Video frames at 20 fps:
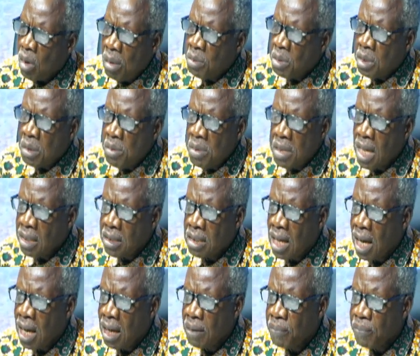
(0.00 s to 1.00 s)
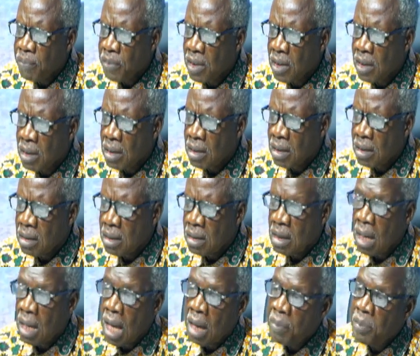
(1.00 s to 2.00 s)
o mo timi nyansa
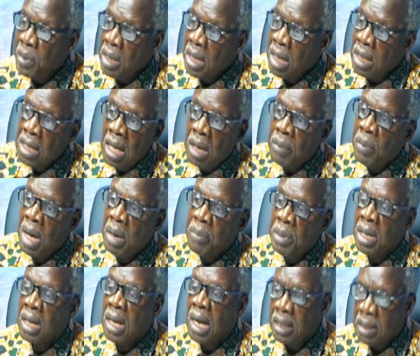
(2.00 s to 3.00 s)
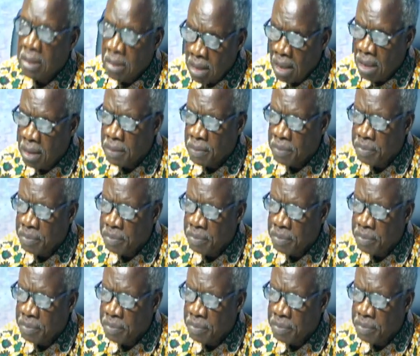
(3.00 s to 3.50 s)
na me de me kan se